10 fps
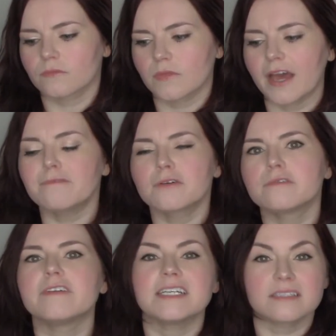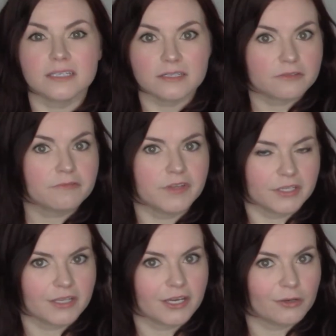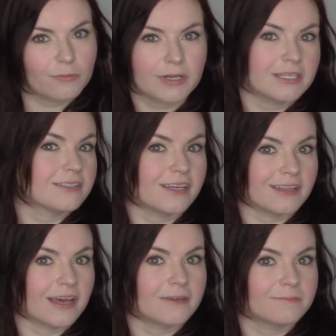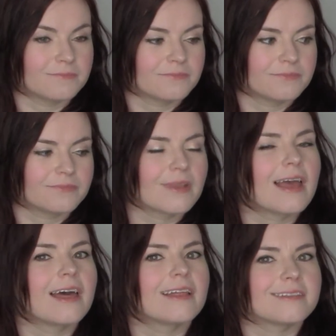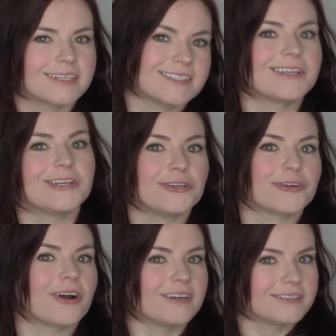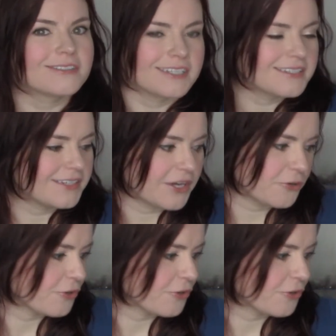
effervescent feeling when I say that. Let's get into your cards. Let's see how your